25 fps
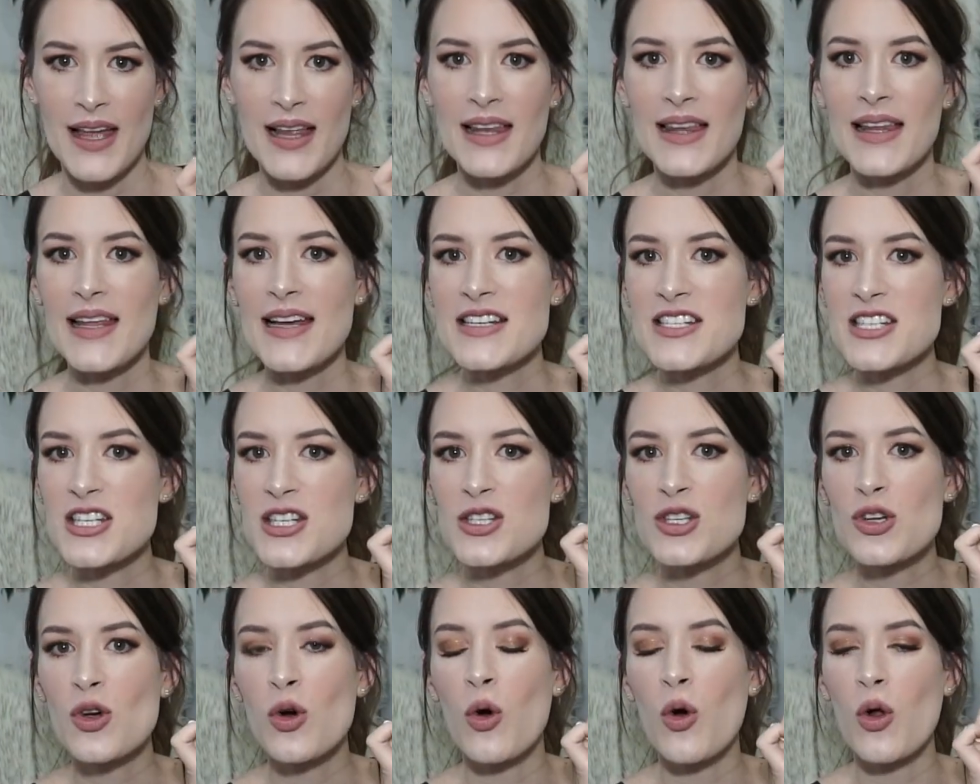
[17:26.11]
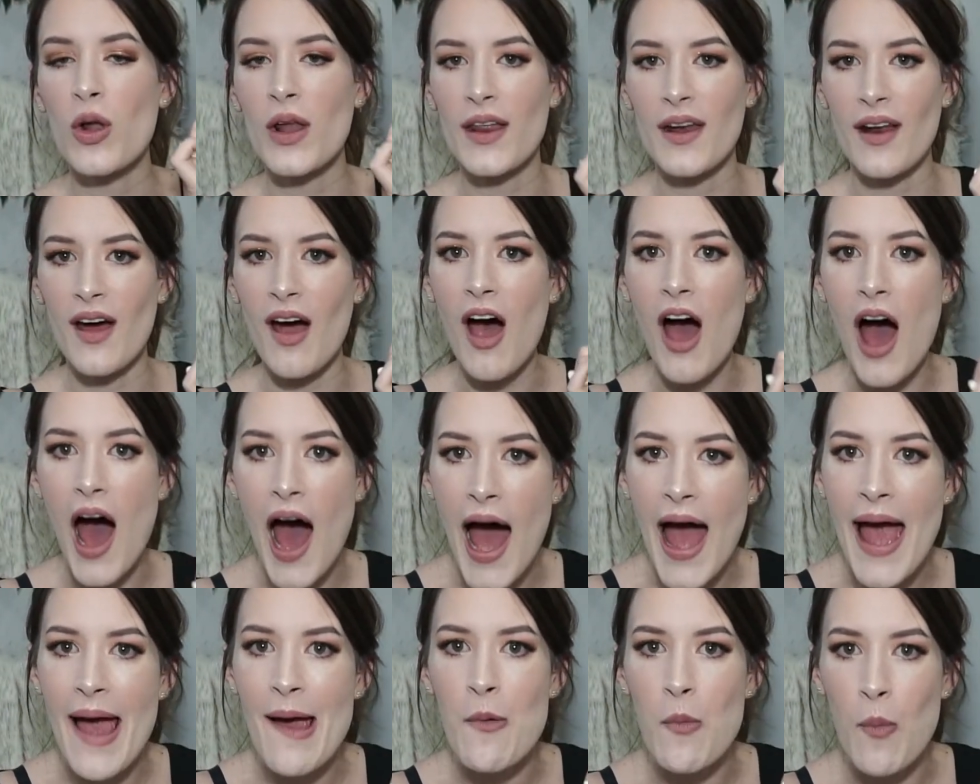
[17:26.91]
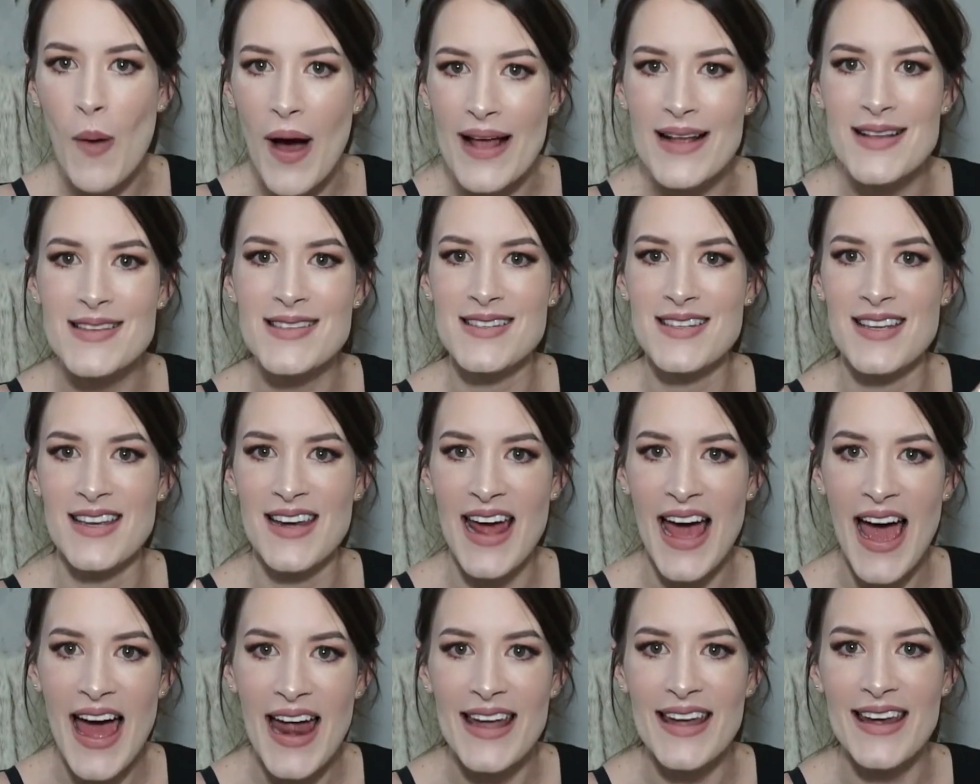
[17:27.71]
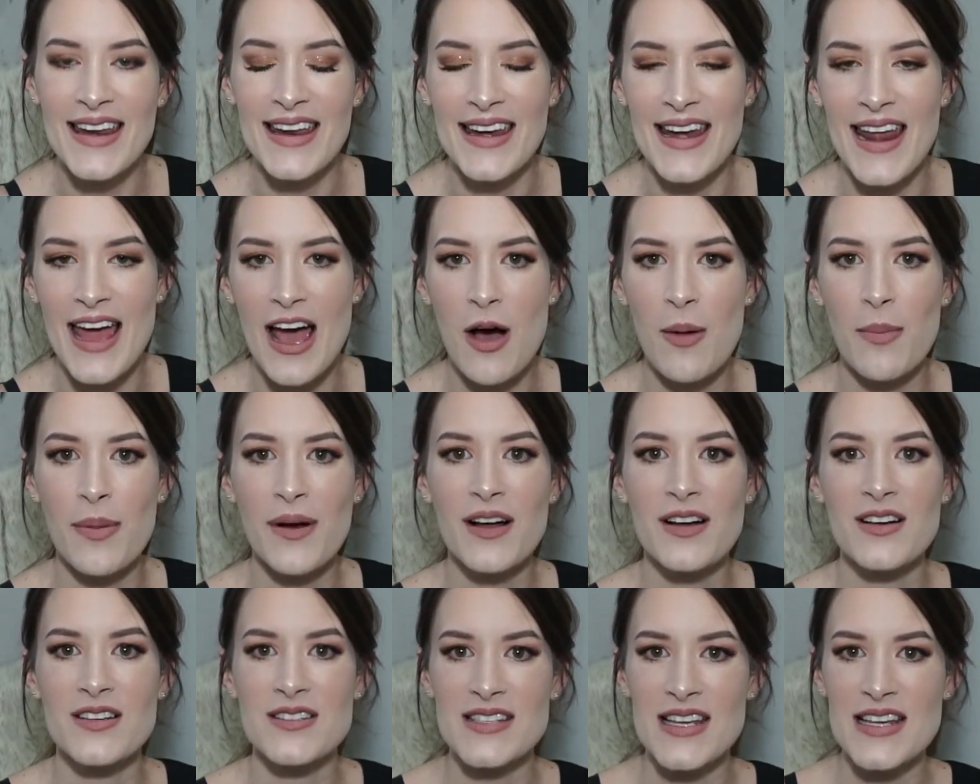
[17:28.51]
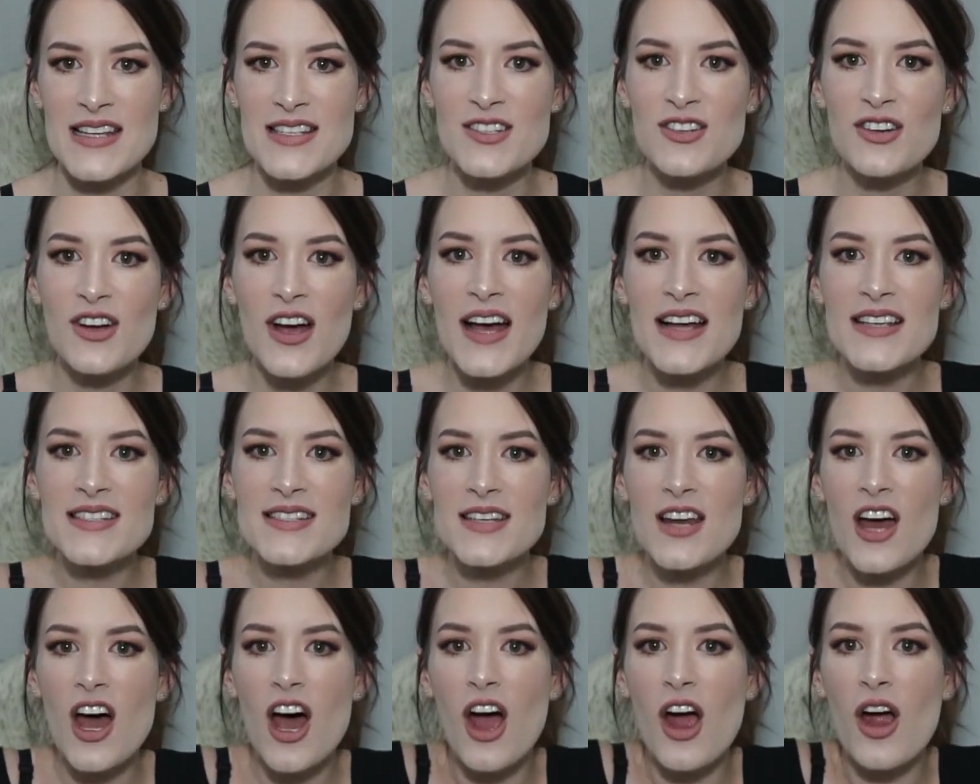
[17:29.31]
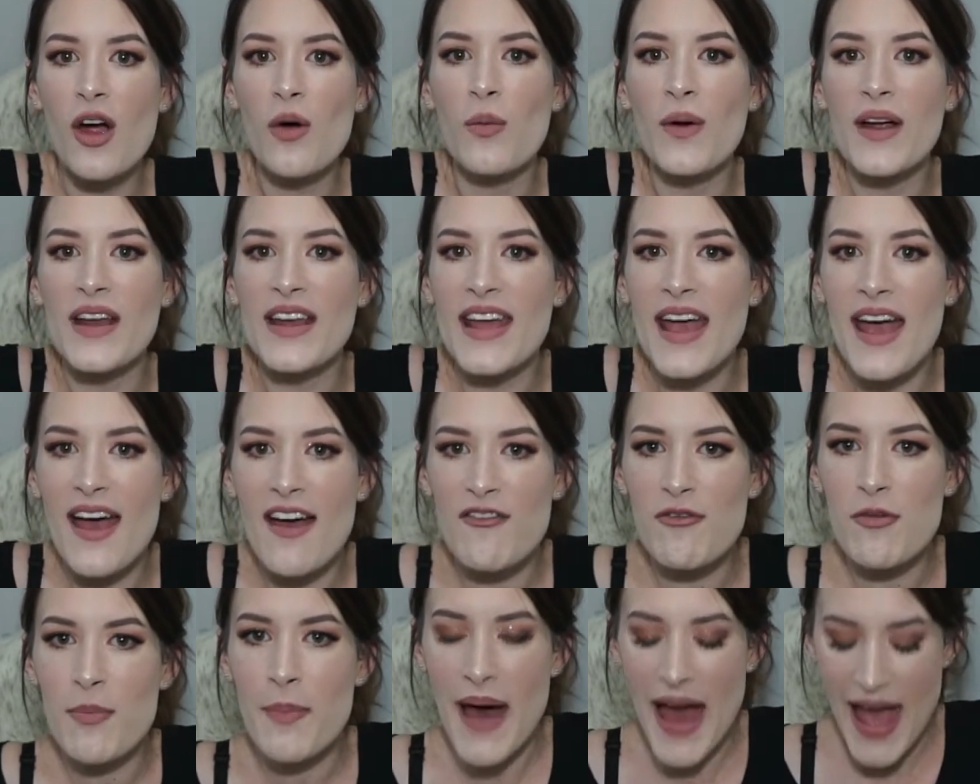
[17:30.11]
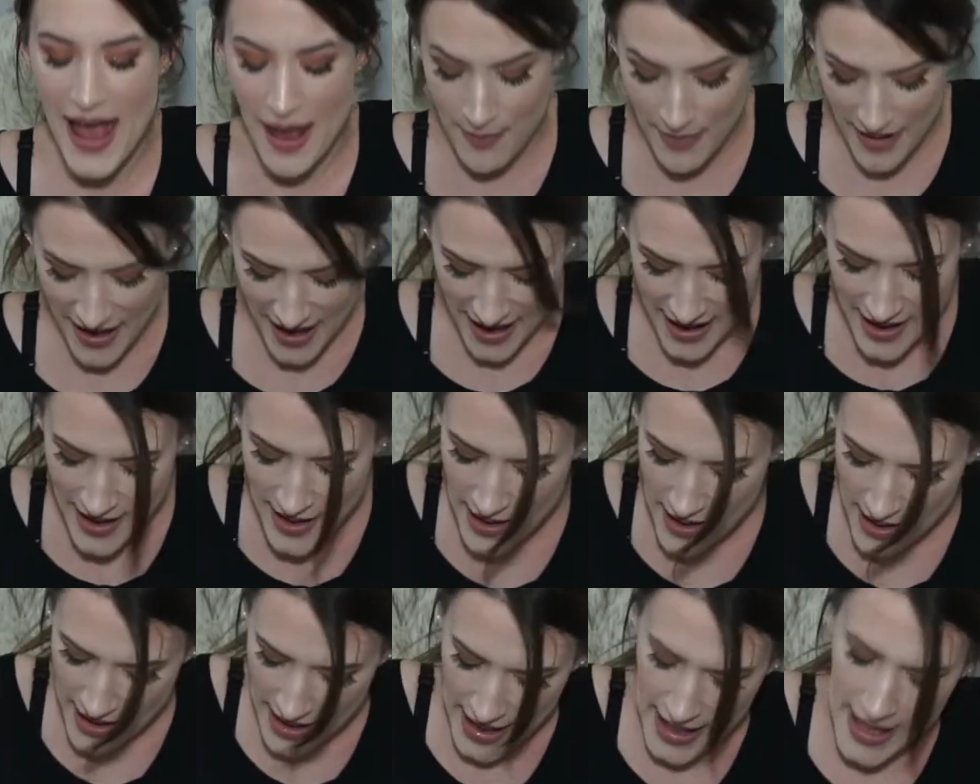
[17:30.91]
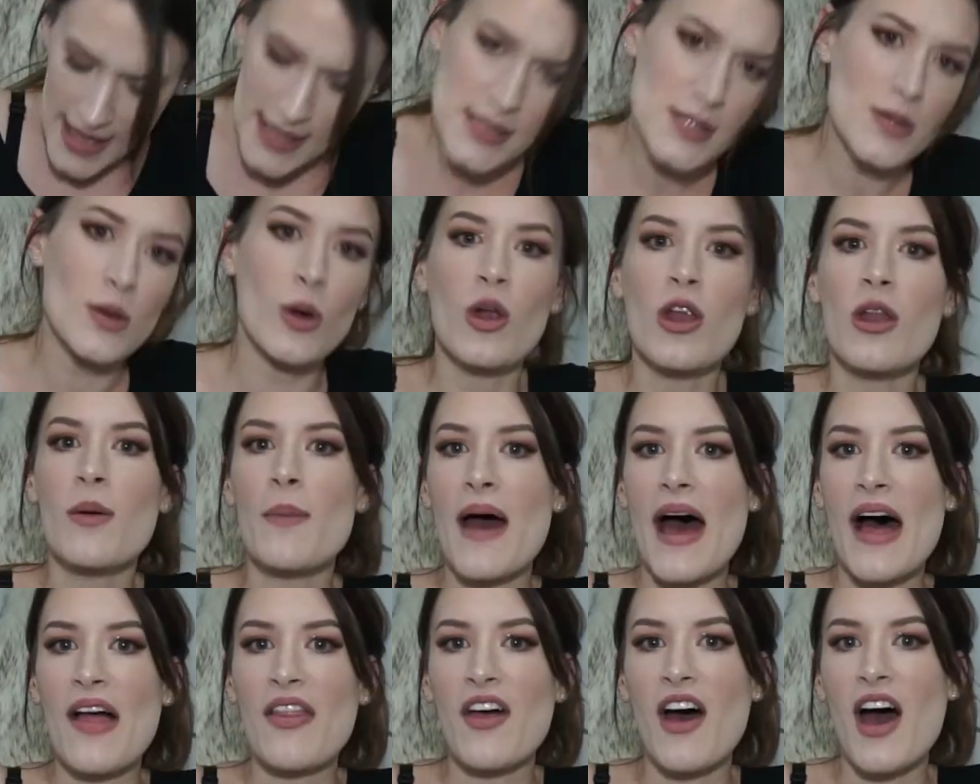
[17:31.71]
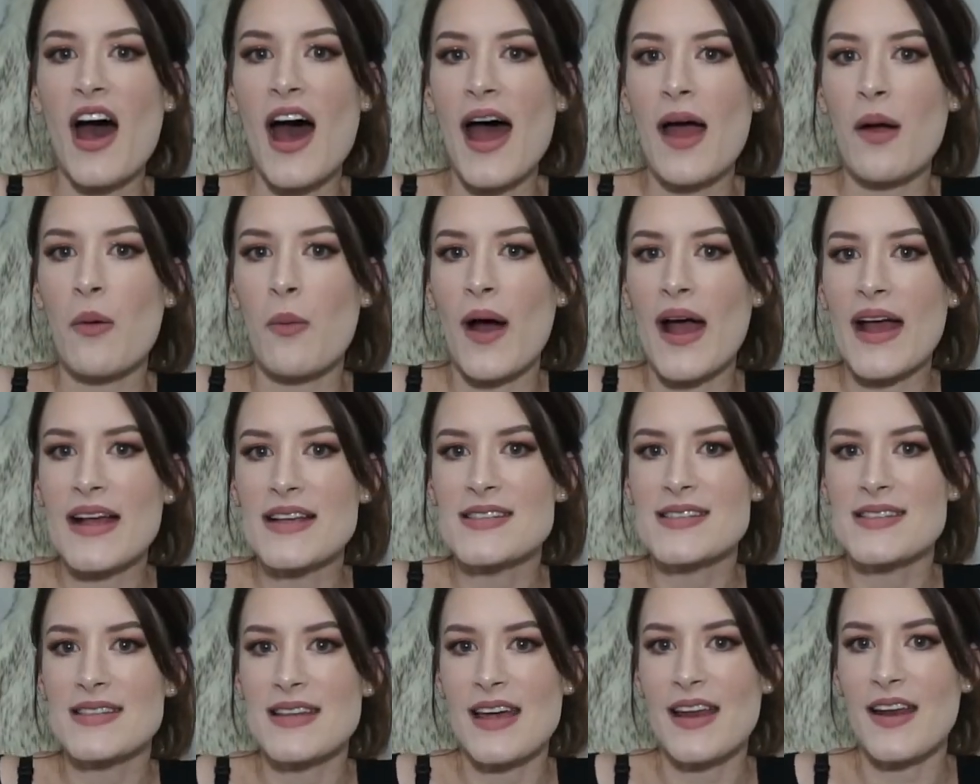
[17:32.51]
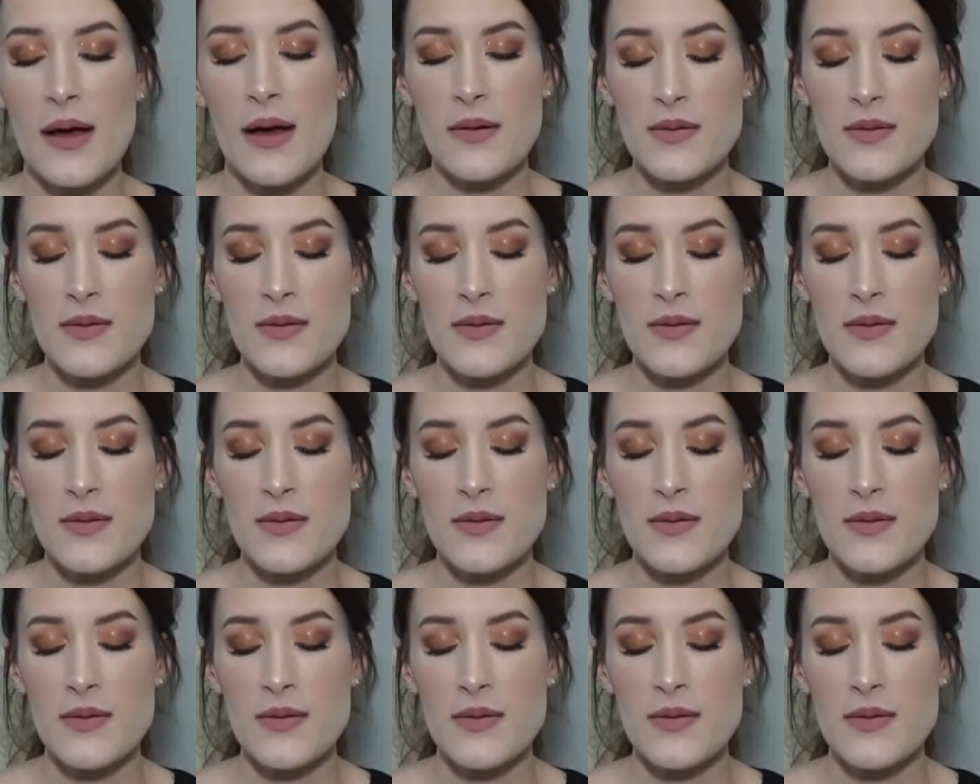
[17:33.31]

Let's just call it a high-waisted undie now, because as you guys know, when you have a baby, it's all about the high-waisted.